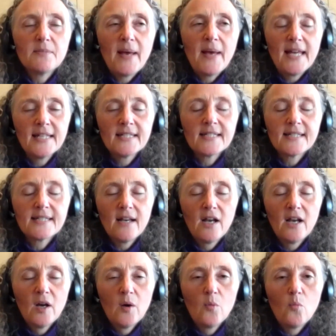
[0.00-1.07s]
depends.
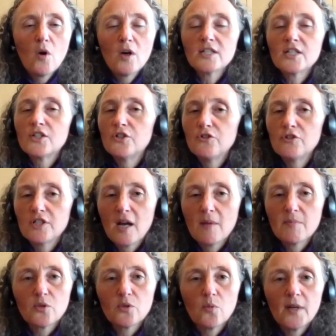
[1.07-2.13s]
1 to 2
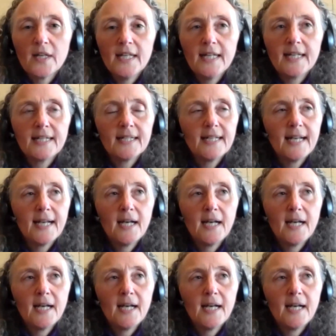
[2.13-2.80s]
times a week.